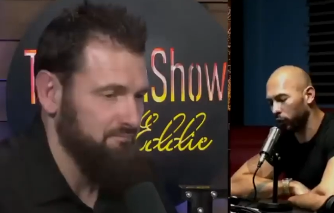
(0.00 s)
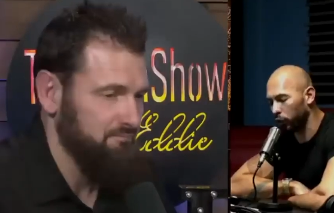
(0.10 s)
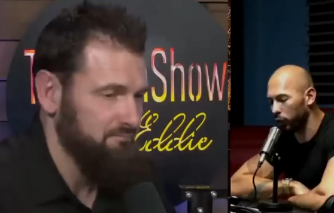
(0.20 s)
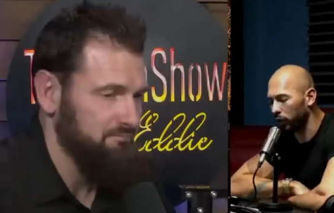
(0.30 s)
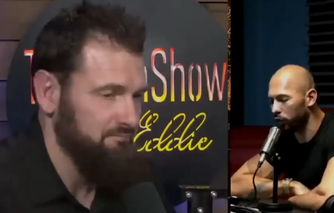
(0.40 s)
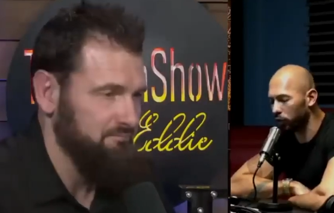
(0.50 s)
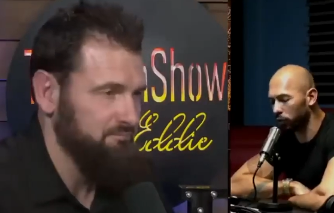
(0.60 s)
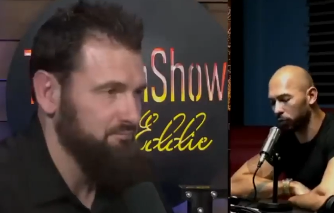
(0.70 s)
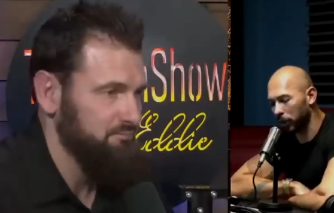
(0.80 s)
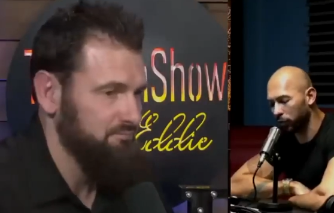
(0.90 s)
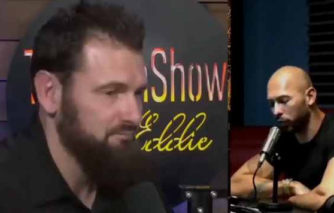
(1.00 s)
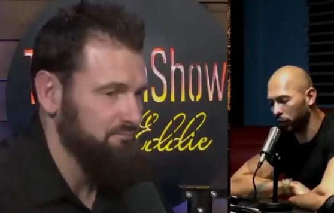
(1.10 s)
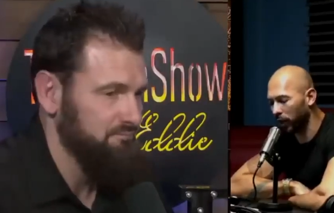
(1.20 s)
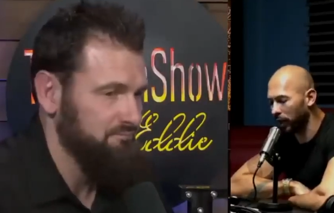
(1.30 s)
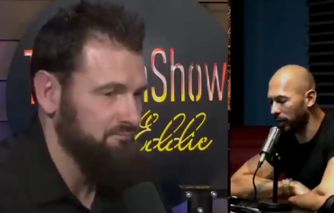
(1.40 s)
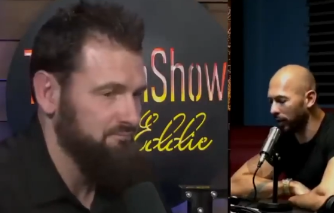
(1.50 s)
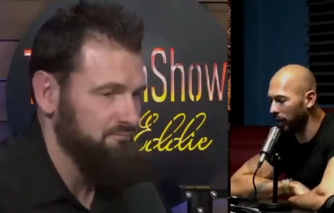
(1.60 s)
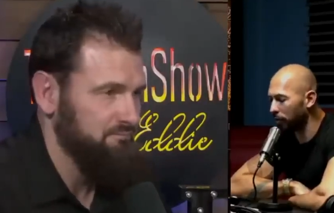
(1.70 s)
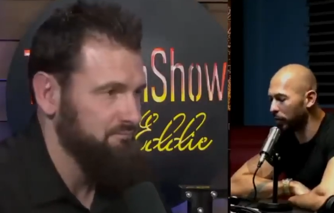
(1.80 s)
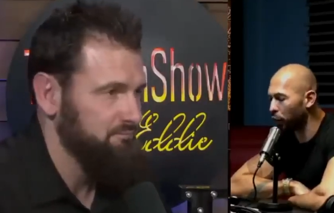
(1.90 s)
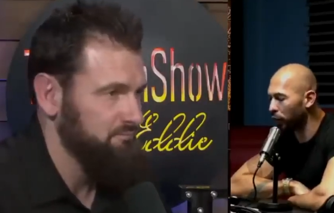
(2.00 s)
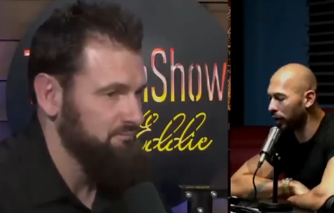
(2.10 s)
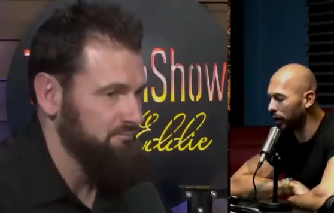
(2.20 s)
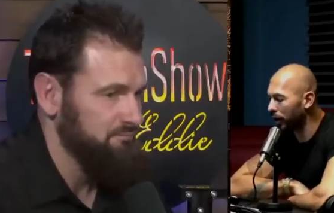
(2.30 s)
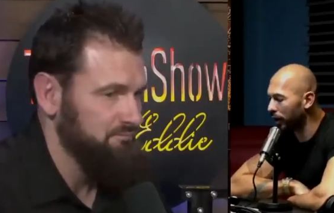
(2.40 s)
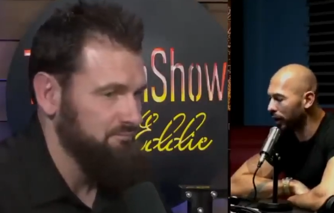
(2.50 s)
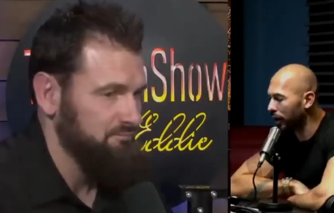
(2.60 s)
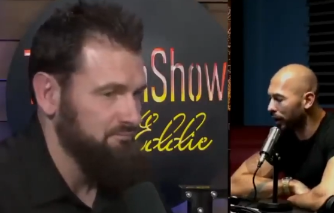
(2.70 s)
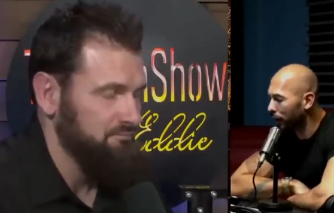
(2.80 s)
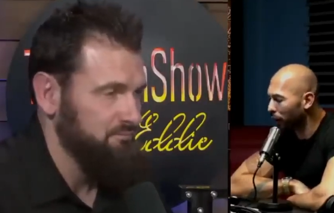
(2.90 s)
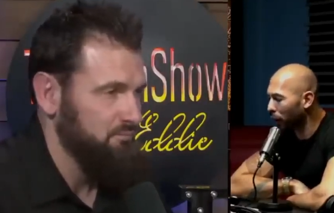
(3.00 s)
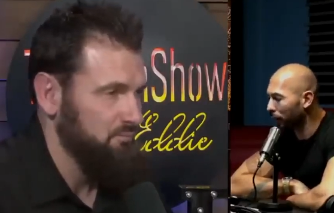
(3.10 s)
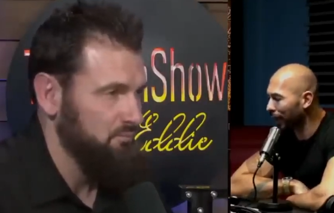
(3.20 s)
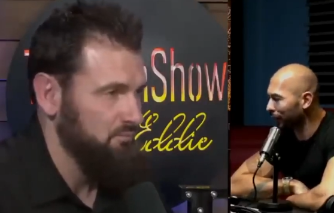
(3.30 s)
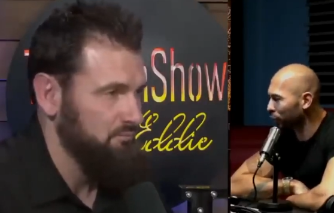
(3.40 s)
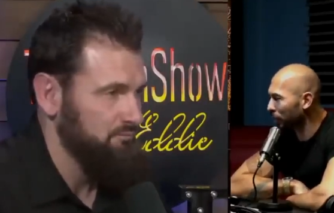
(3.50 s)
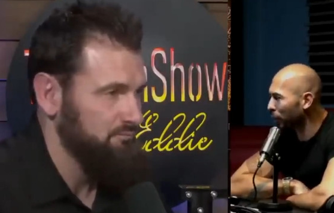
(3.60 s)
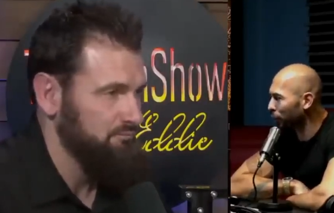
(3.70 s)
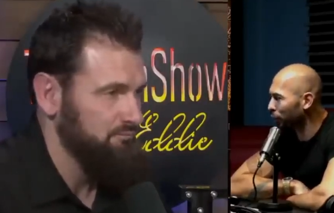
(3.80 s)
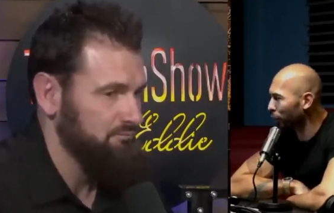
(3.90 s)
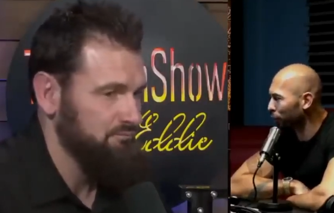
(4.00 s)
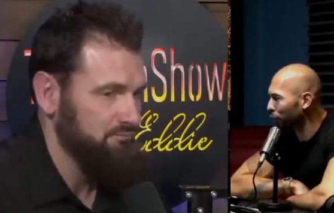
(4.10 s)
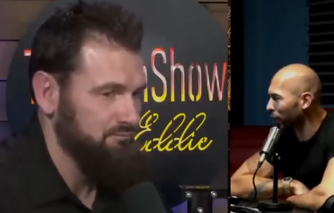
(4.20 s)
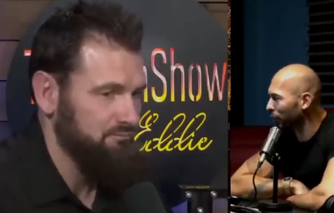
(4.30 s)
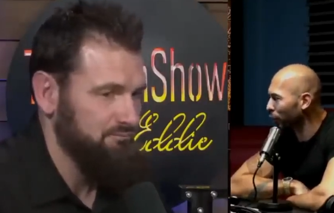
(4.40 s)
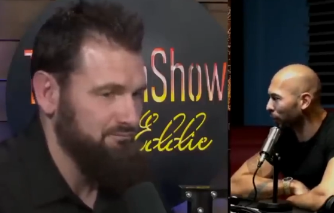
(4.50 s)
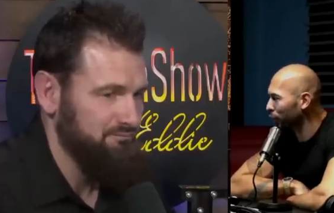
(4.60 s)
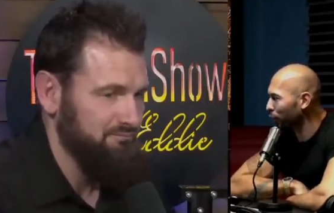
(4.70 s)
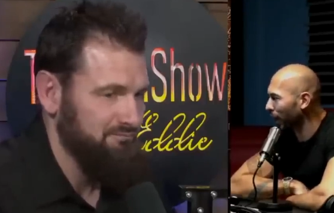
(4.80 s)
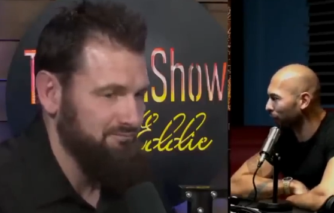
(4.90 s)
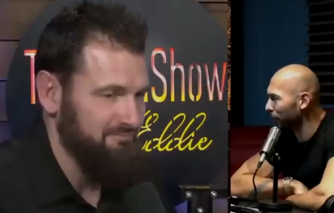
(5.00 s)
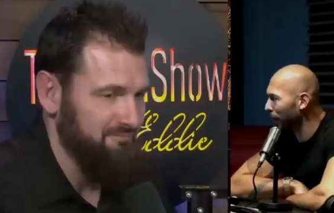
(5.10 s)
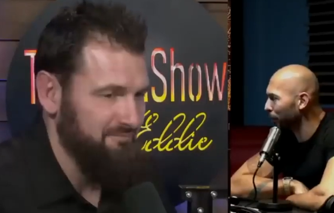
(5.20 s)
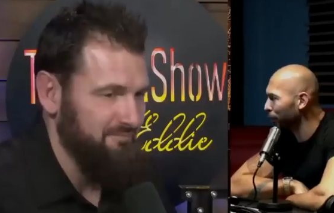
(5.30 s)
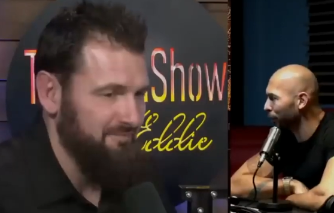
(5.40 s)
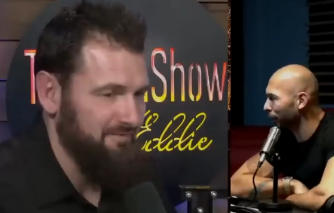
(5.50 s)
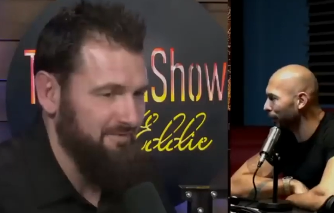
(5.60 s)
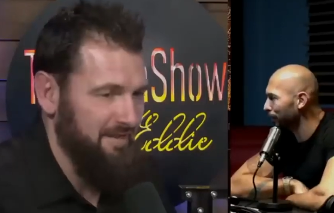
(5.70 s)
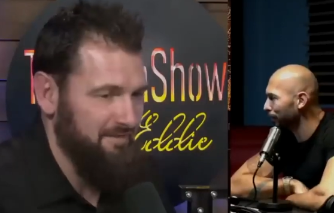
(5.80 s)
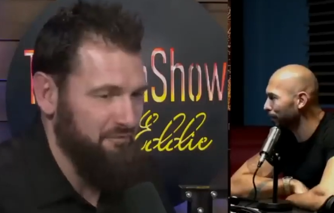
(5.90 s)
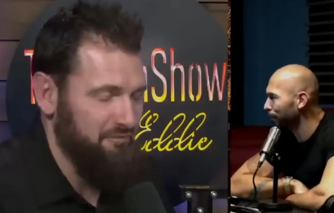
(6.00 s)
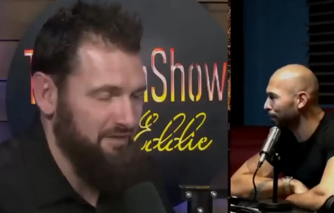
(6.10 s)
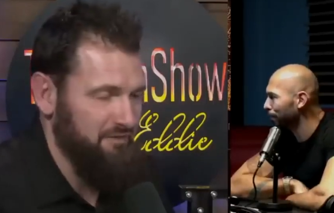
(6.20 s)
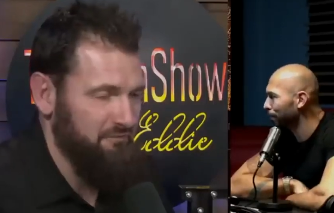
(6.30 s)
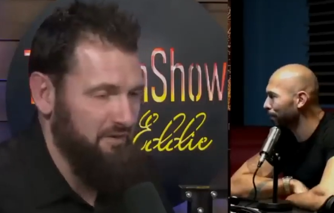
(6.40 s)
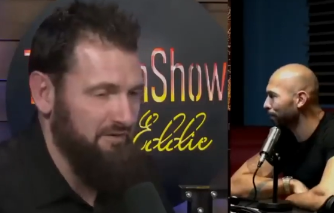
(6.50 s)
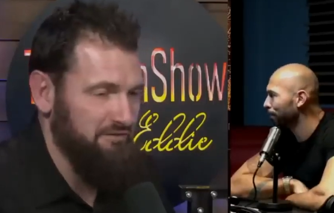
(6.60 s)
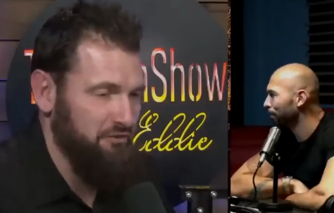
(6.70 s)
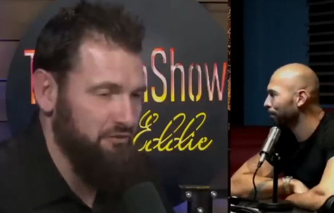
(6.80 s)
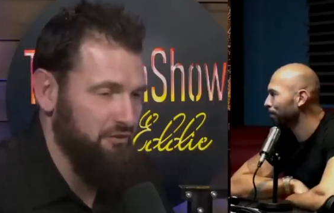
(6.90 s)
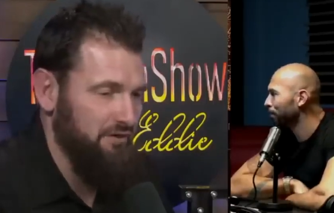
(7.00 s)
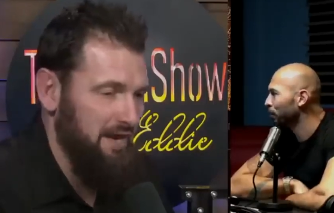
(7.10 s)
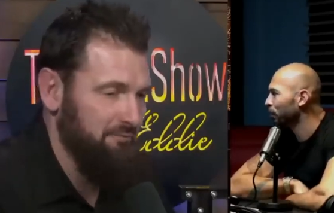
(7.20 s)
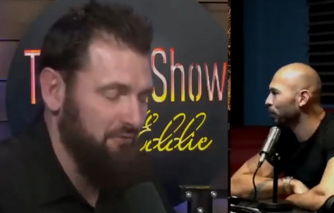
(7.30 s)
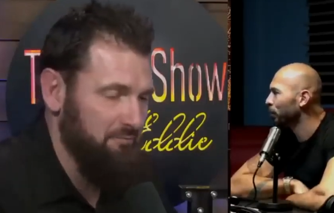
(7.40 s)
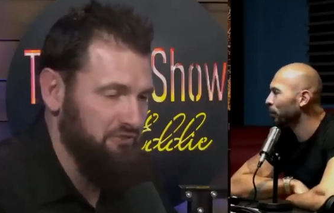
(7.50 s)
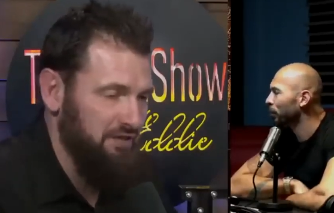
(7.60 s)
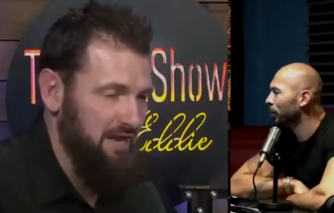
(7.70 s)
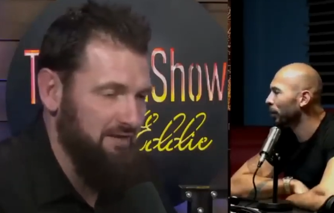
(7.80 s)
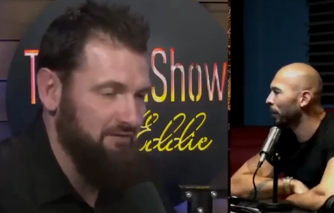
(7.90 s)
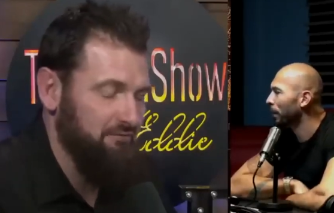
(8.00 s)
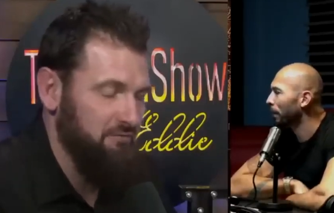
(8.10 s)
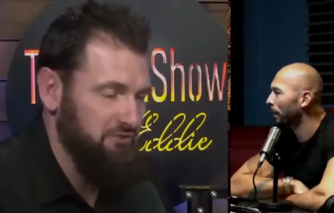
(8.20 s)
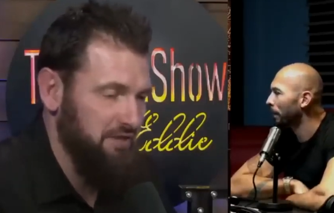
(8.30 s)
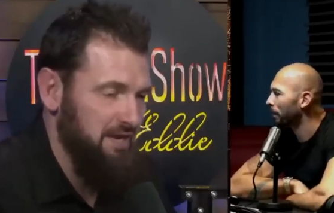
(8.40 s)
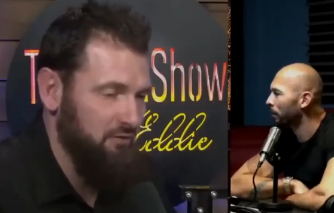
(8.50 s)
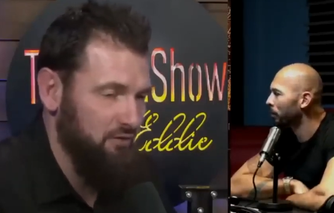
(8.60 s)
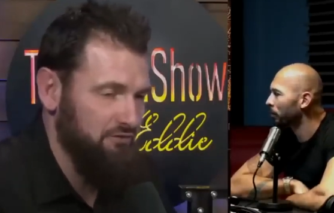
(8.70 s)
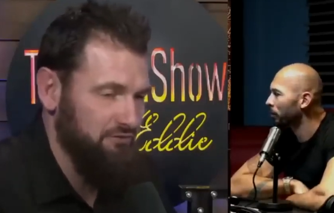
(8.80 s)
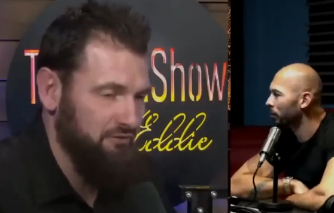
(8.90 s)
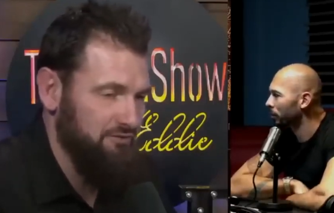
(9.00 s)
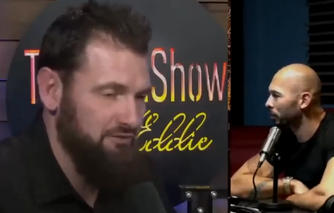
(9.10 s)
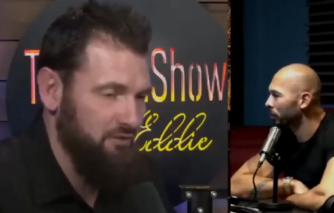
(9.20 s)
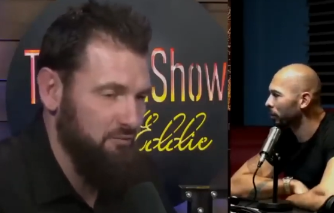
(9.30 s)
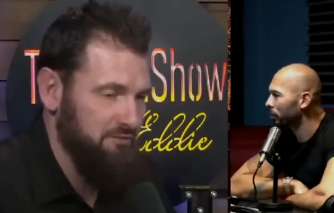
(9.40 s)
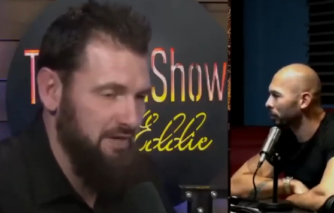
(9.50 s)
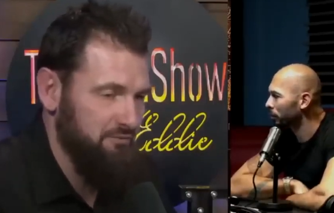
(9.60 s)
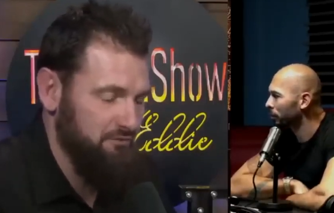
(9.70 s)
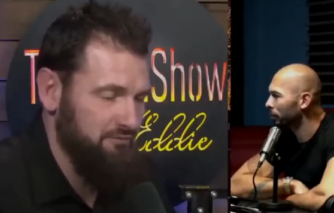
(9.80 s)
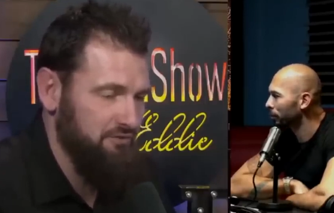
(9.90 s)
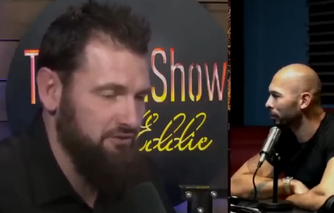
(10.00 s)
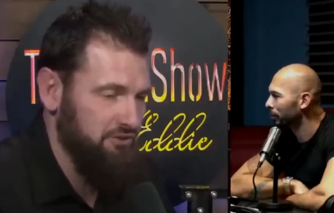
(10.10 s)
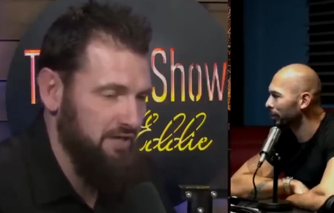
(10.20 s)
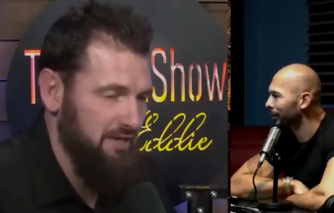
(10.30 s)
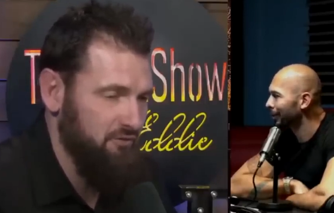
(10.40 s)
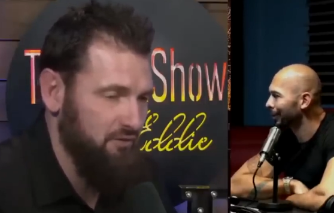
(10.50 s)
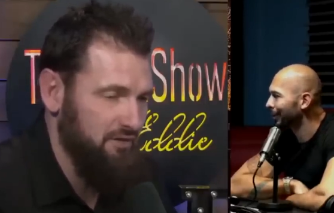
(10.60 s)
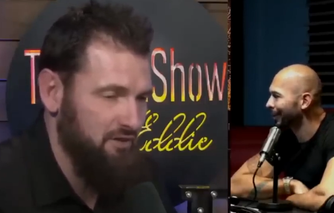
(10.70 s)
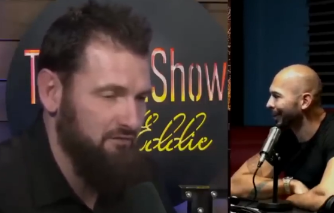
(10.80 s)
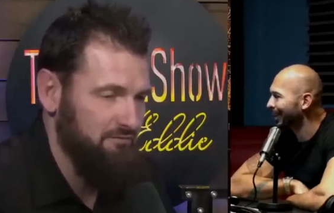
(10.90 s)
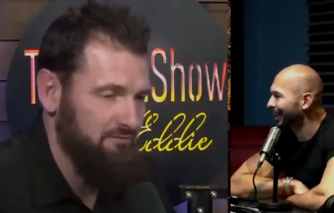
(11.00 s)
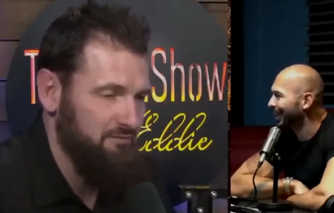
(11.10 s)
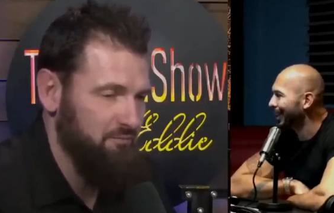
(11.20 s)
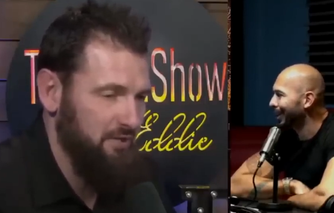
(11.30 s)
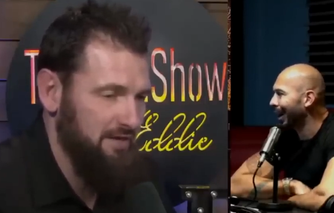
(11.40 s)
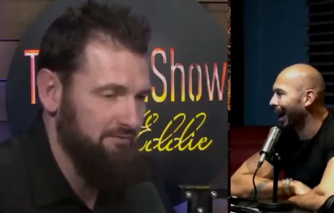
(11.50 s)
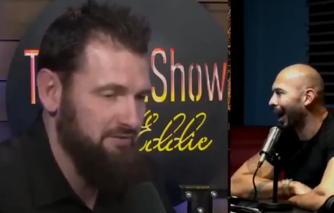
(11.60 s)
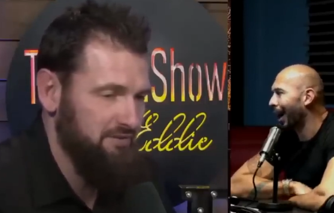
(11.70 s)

Speaker 1: for the religion and respect for the faith, and I've been very, very blessed to be on the show. So thank you very much for having me. I appreciate it.
Speaker 2: Thank you, thank you very. So you're I'm from Chicago, from Chicago also. This is your hometown. Do you visit Chicago at all? You plan on